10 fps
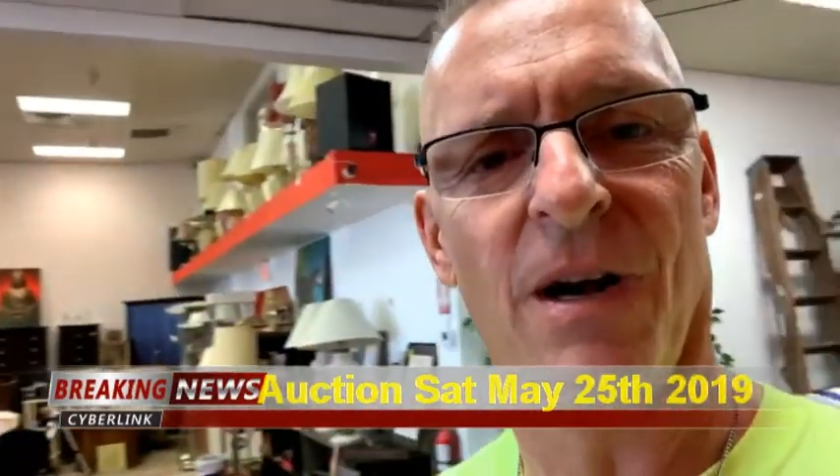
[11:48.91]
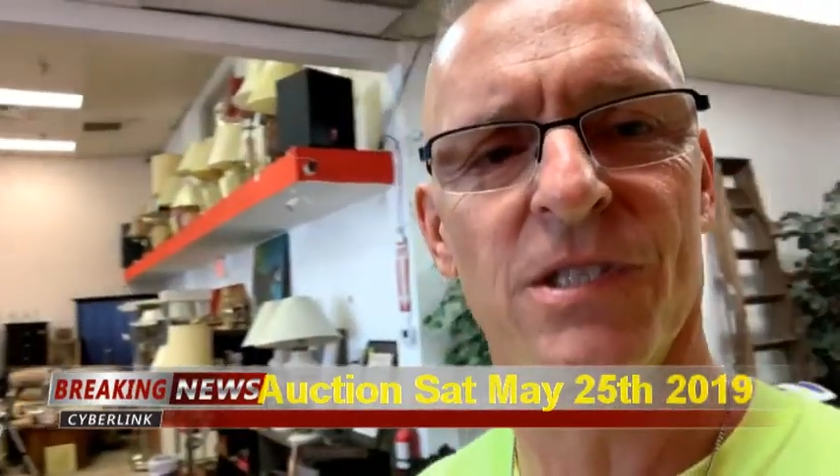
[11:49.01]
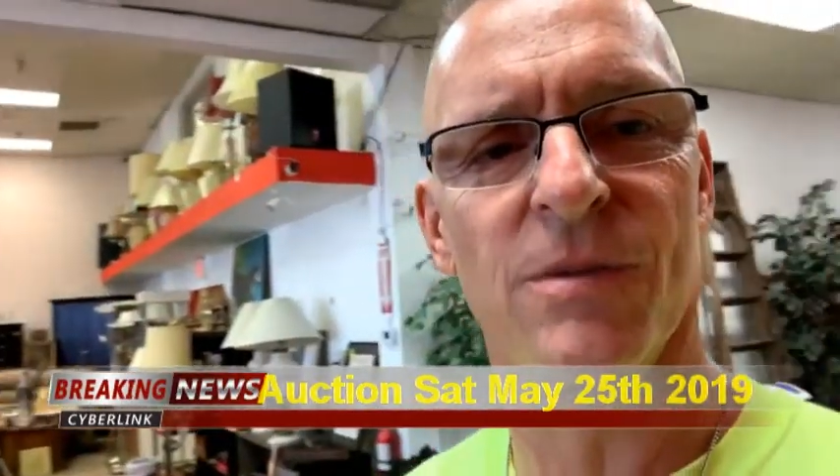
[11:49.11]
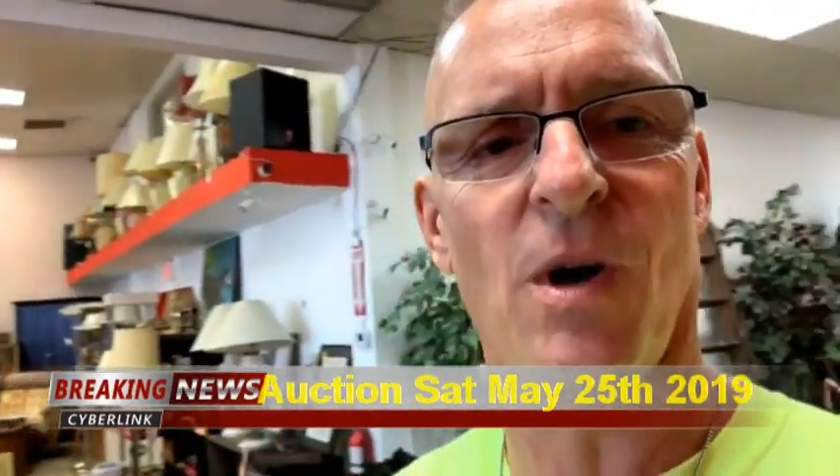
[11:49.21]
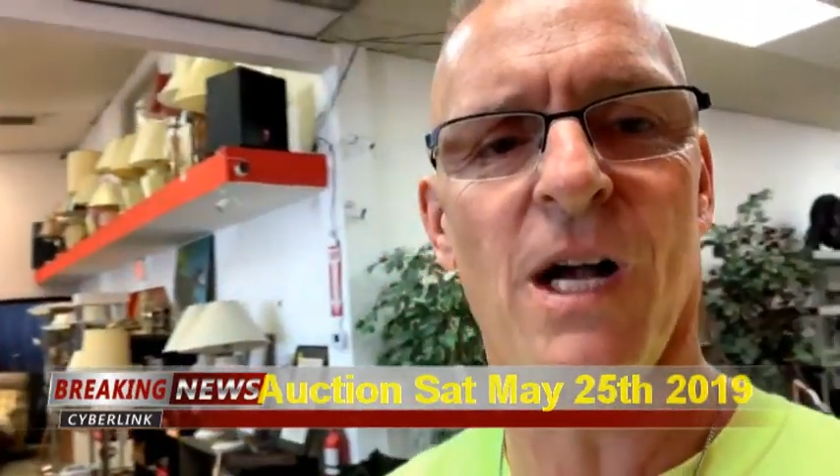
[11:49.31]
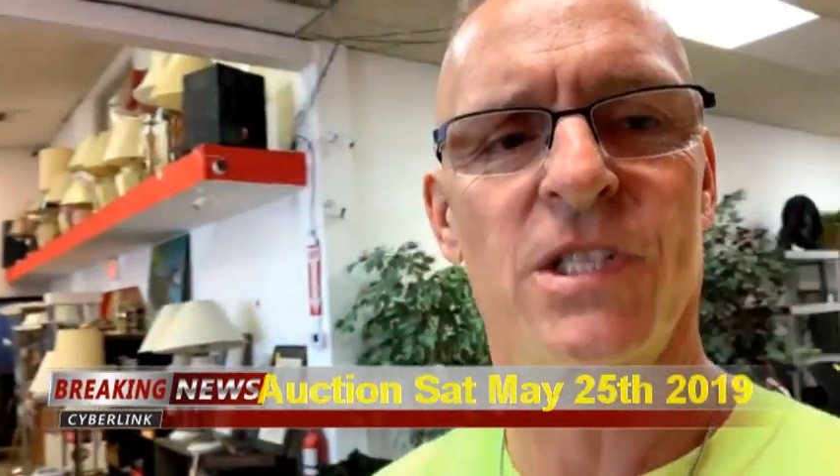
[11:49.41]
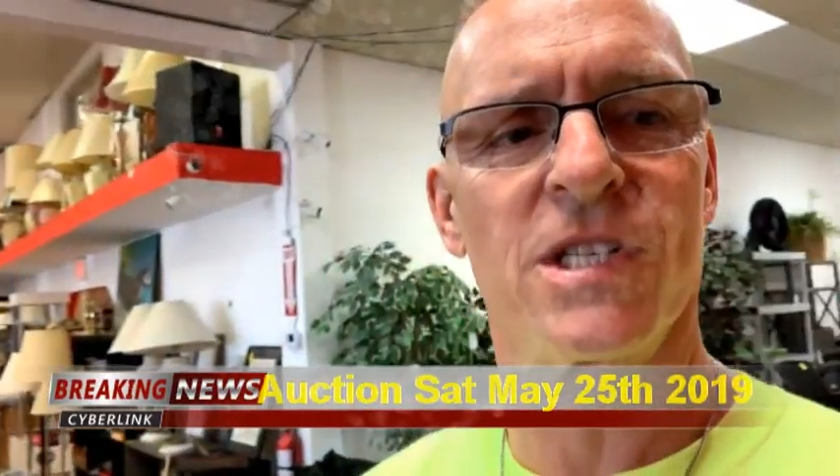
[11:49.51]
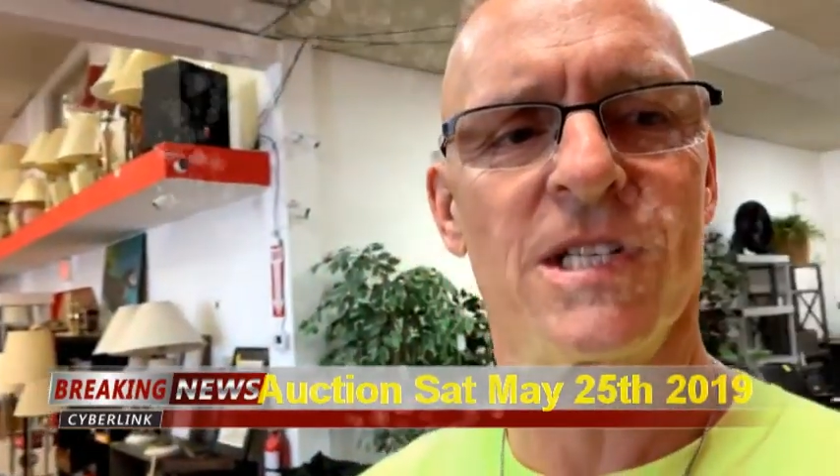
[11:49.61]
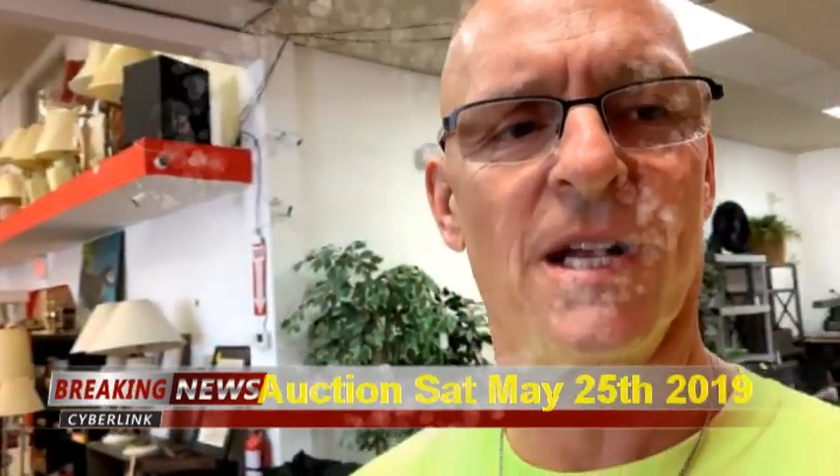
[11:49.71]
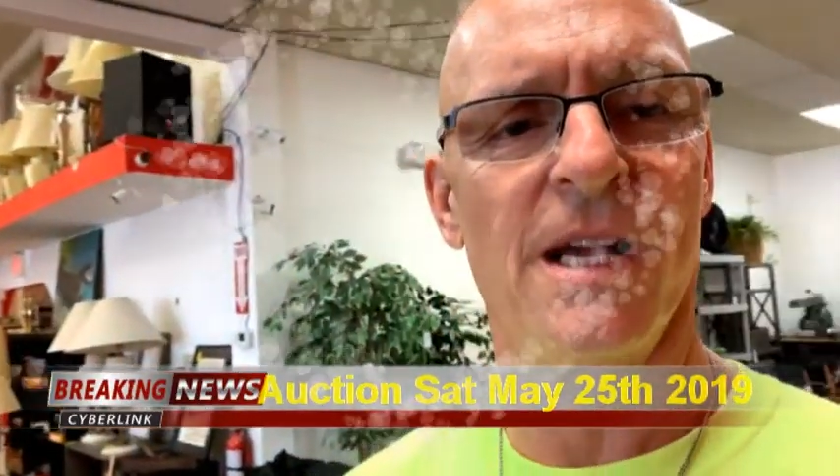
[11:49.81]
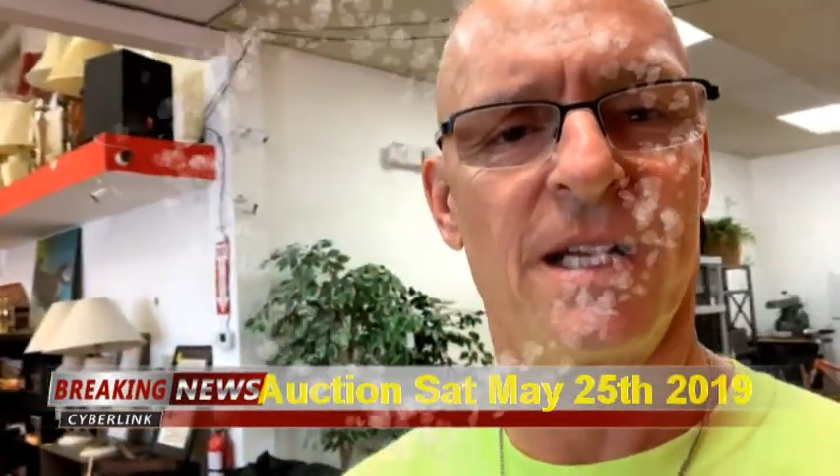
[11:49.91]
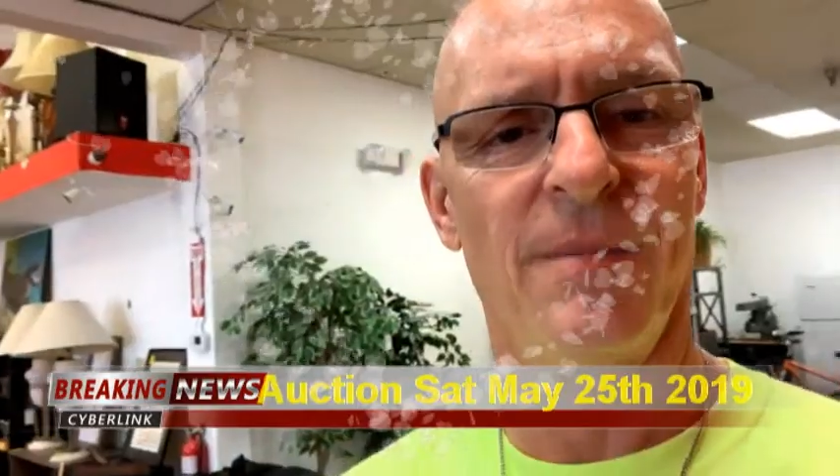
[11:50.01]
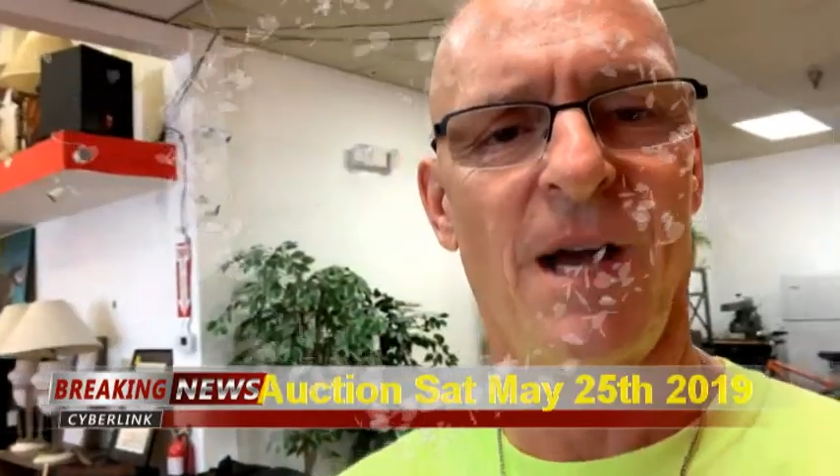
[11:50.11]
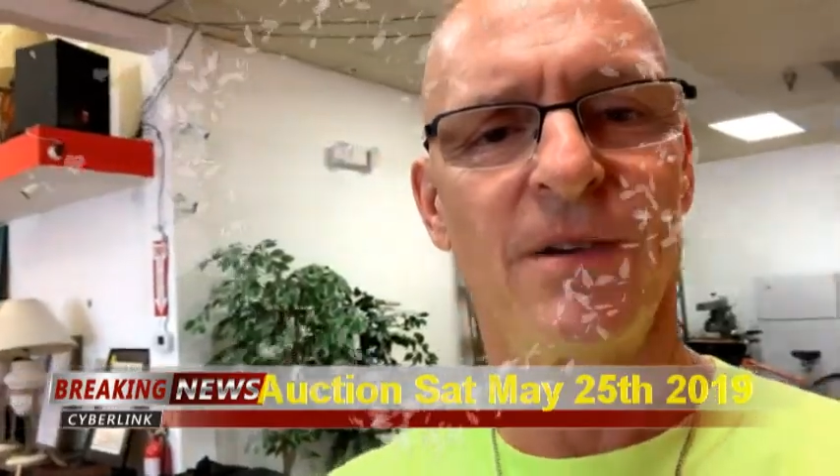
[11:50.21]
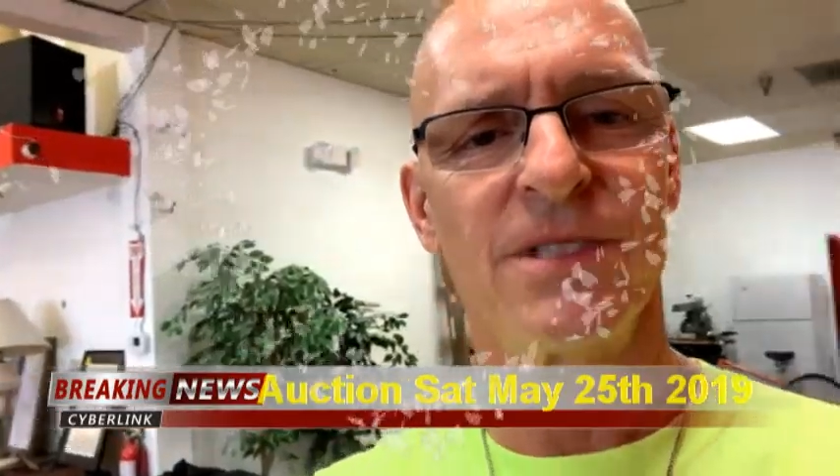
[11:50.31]
Come out and see us. Have a
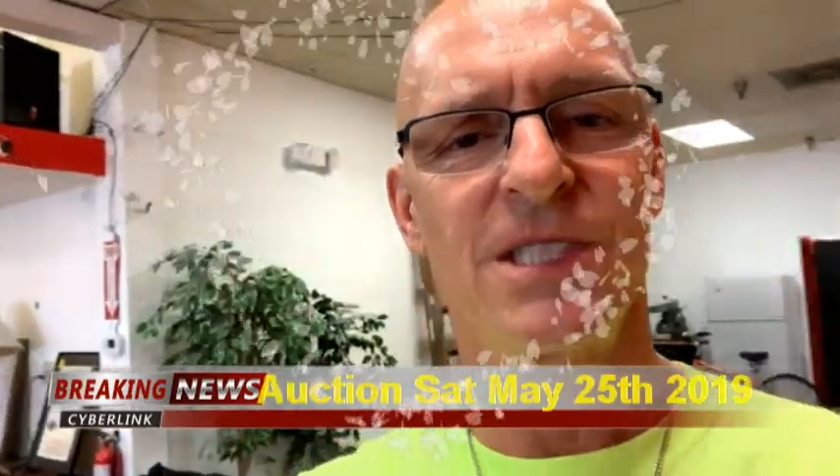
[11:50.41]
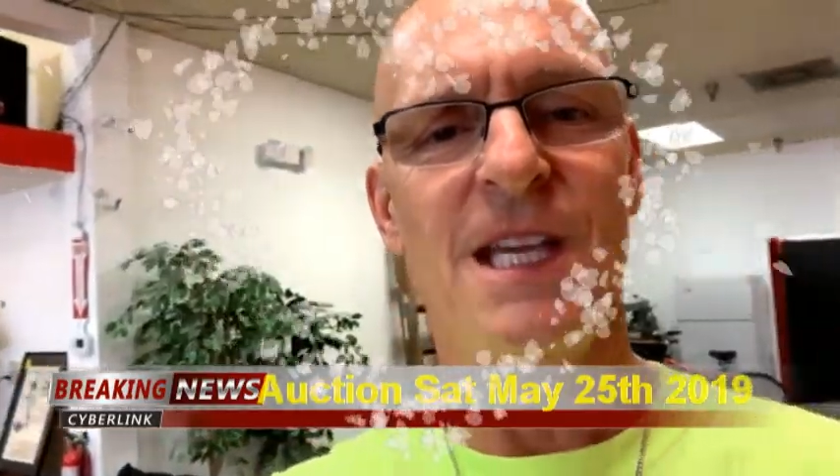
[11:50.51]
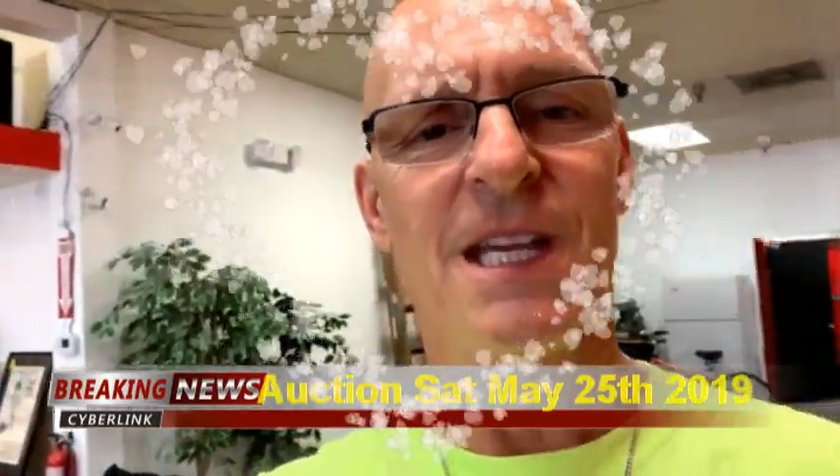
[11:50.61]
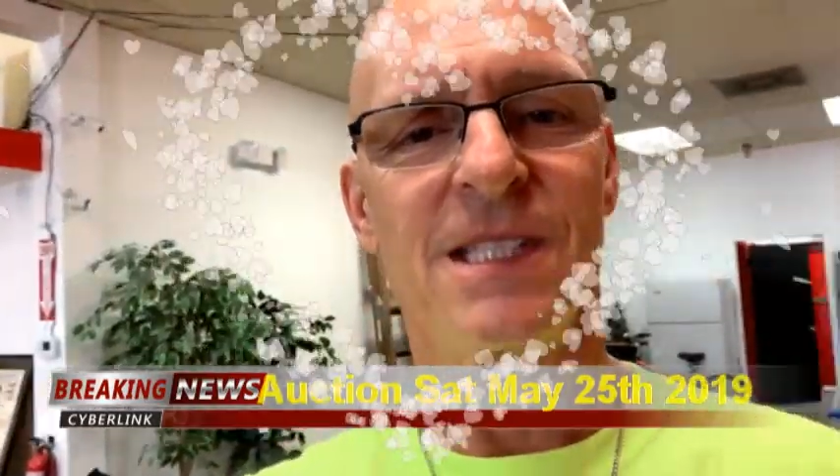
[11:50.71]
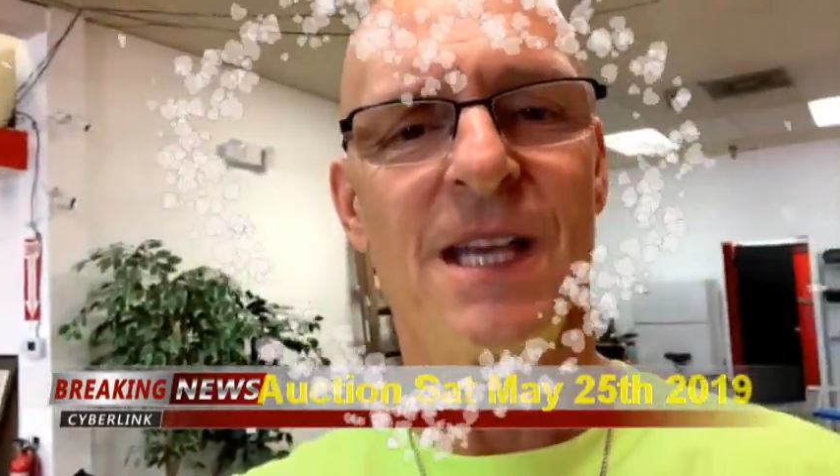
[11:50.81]
great day.